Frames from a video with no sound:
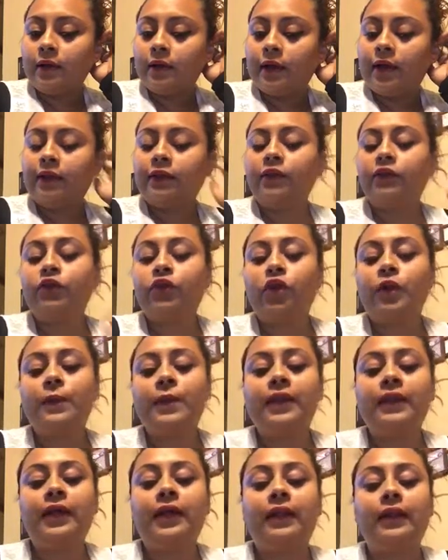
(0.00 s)
it
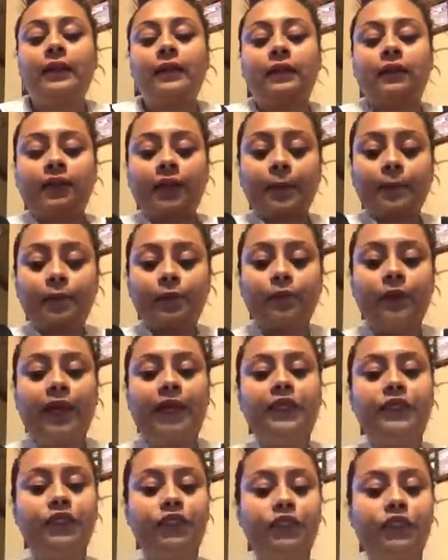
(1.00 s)
determined that
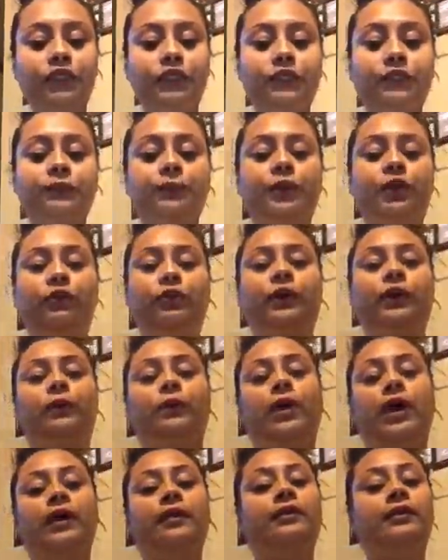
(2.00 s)
separation
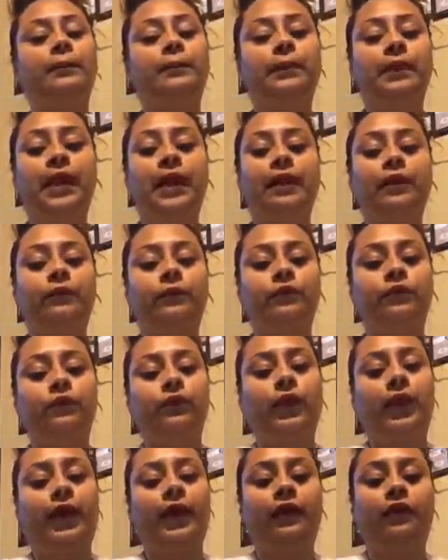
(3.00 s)
between whites and black was
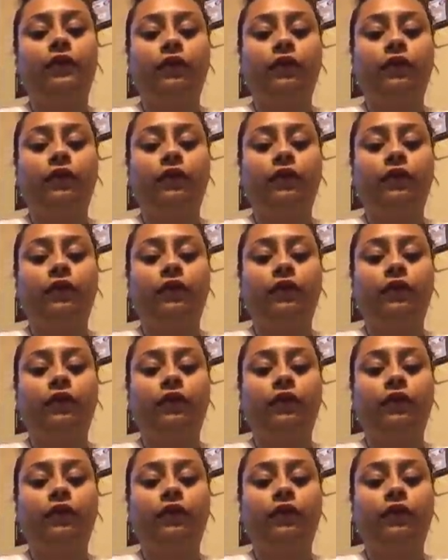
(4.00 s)
okay.